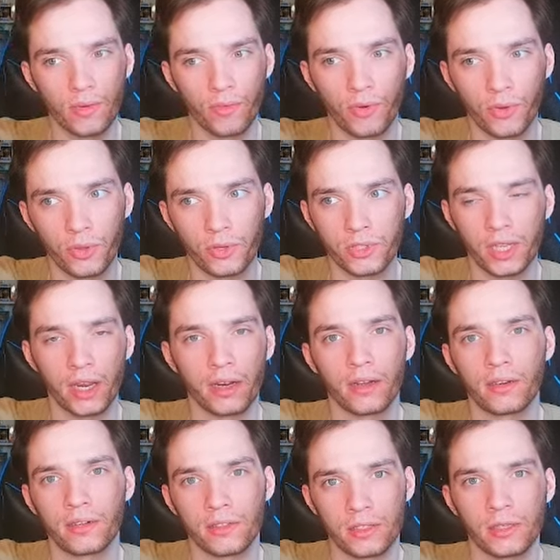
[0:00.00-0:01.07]
for those
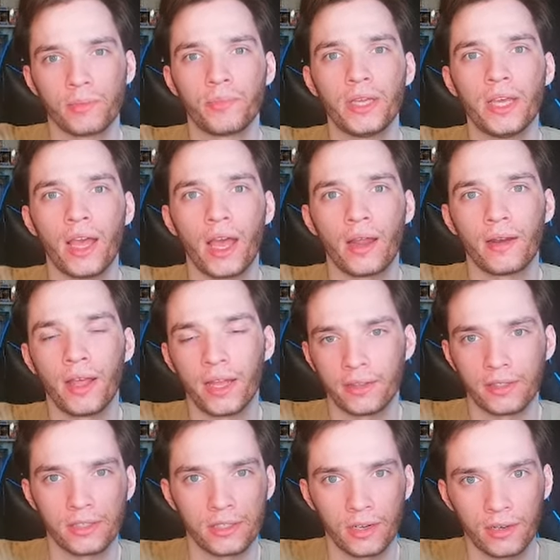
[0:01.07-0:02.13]
characters to be at at
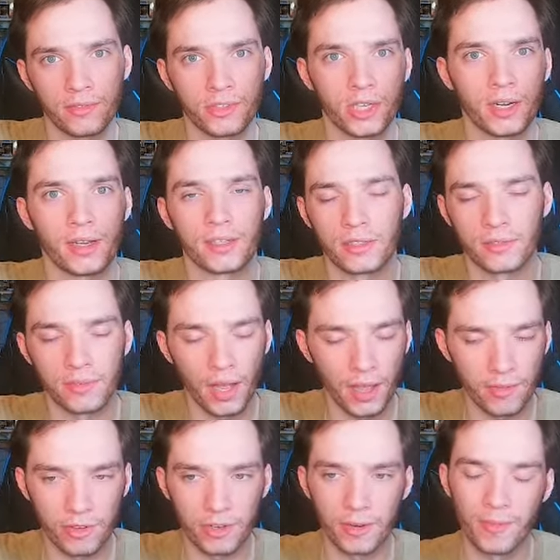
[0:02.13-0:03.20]
the start of Jedi
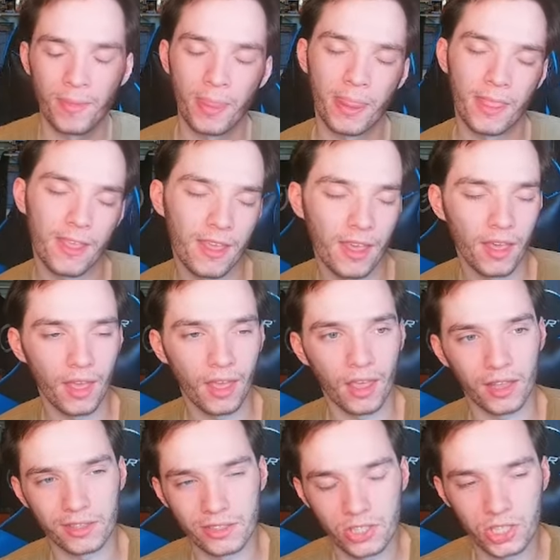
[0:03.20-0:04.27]
Survivor.
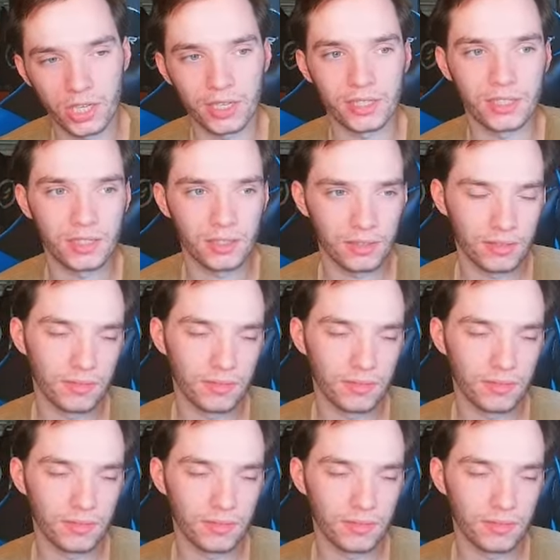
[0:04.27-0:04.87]
It's just